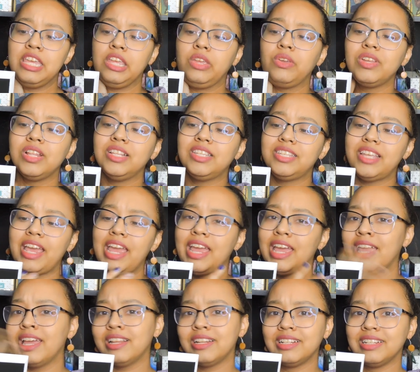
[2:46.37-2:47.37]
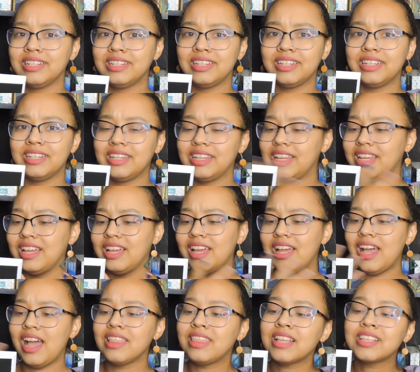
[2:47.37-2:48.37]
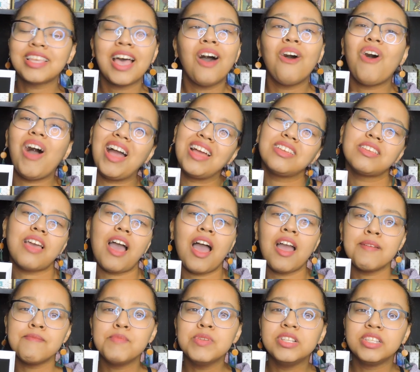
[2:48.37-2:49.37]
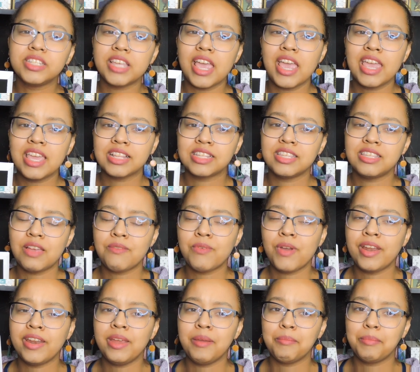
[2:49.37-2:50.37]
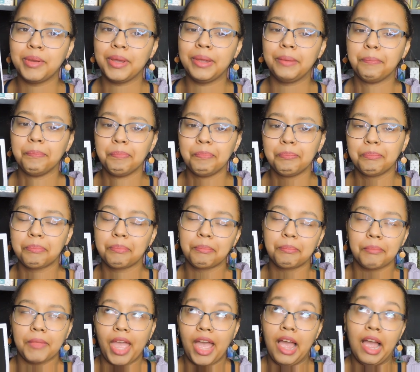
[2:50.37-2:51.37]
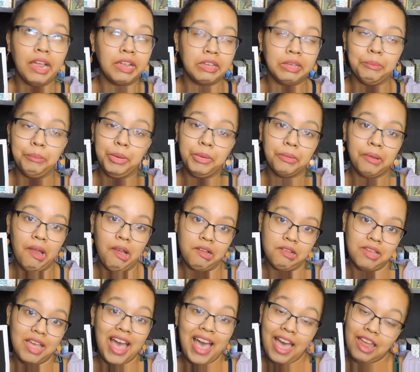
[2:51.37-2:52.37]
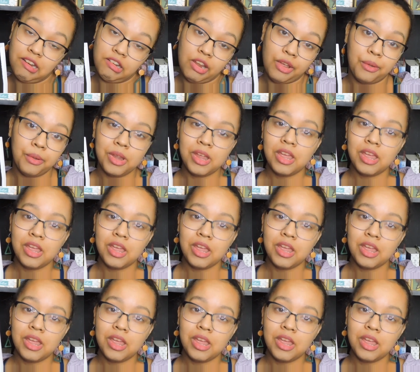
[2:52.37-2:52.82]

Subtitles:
You can say it, that's how I've been saying it since I've read it, but I could be wrong. I don't know.